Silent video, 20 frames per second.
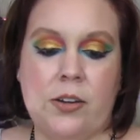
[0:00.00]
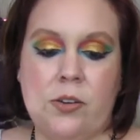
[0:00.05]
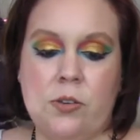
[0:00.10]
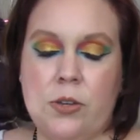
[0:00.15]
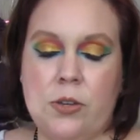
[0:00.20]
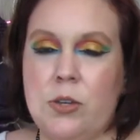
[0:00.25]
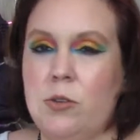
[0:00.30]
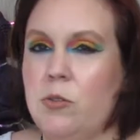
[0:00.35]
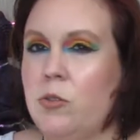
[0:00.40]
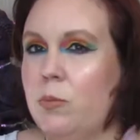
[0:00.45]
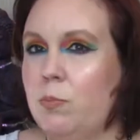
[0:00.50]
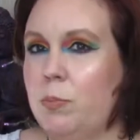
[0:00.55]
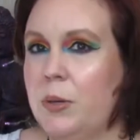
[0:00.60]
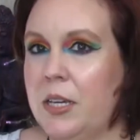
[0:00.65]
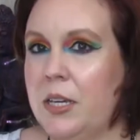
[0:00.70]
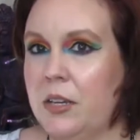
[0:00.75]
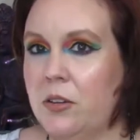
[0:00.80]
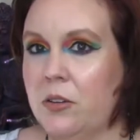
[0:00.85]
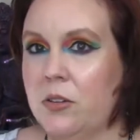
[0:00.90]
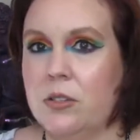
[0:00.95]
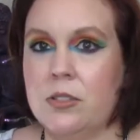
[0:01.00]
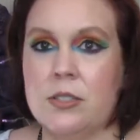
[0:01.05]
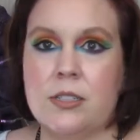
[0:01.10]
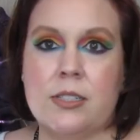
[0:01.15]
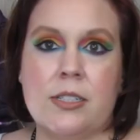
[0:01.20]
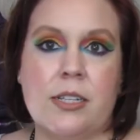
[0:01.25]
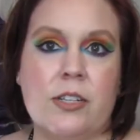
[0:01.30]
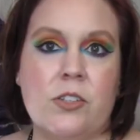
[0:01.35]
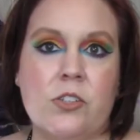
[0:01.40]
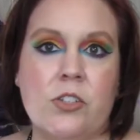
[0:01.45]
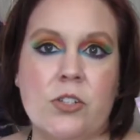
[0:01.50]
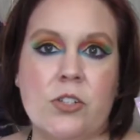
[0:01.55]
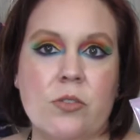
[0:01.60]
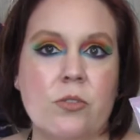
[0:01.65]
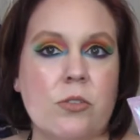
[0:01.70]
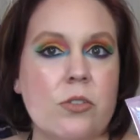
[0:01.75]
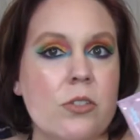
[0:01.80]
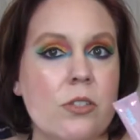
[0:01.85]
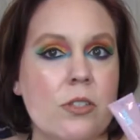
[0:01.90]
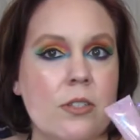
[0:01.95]
I don't use peels in
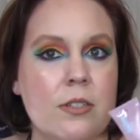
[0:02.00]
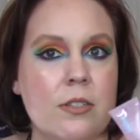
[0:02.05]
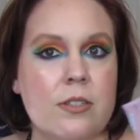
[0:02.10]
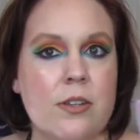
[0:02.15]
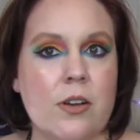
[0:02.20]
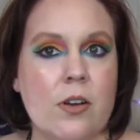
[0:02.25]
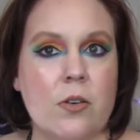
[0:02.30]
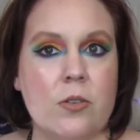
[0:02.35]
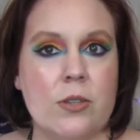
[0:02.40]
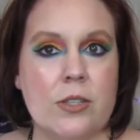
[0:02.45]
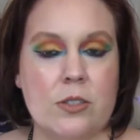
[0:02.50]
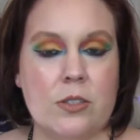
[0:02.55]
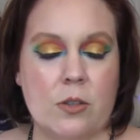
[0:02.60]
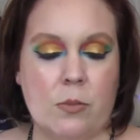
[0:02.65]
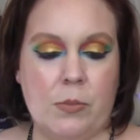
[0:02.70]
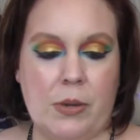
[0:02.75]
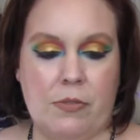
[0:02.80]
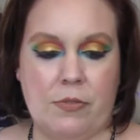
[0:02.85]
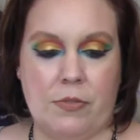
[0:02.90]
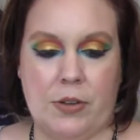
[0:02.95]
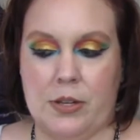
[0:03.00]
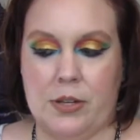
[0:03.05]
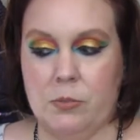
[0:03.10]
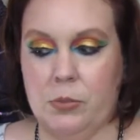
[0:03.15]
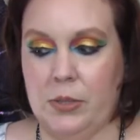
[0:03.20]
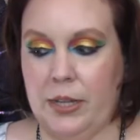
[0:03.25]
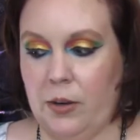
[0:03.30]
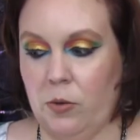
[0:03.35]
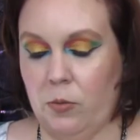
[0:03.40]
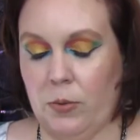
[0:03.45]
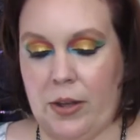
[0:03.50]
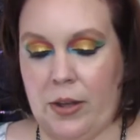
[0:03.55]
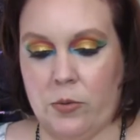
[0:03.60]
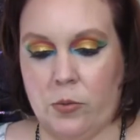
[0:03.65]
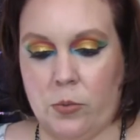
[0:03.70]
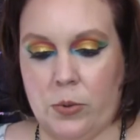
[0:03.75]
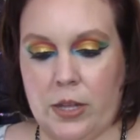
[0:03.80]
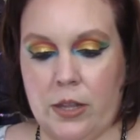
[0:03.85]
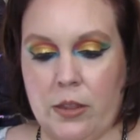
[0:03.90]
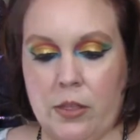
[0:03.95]
general, so this will be fun to play around
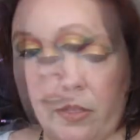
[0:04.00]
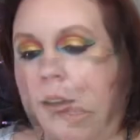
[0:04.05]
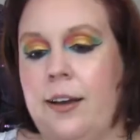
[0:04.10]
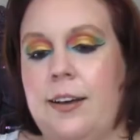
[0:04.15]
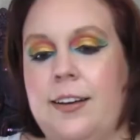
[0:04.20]
with.